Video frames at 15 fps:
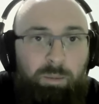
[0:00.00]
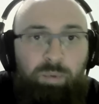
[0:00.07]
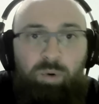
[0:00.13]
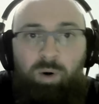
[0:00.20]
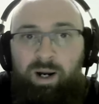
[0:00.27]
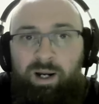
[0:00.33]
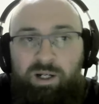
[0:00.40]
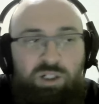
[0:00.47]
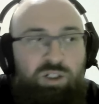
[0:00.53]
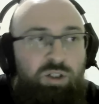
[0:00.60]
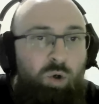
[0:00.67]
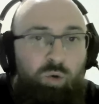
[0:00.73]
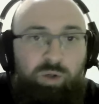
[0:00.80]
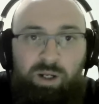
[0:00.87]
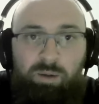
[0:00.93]
press,
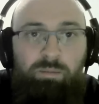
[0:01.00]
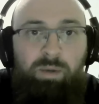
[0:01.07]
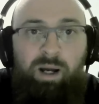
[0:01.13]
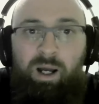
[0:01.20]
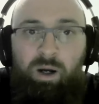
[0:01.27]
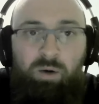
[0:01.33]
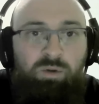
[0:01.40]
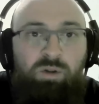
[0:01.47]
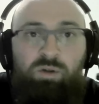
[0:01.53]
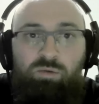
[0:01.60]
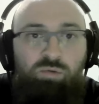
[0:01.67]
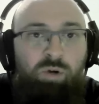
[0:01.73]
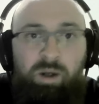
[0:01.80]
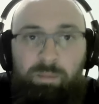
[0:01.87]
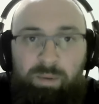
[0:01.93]
stole the inbound,
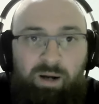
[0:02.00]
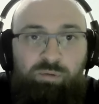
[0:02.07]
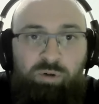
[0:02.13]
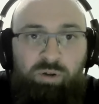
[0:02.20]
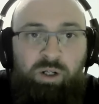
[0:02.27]
run it back for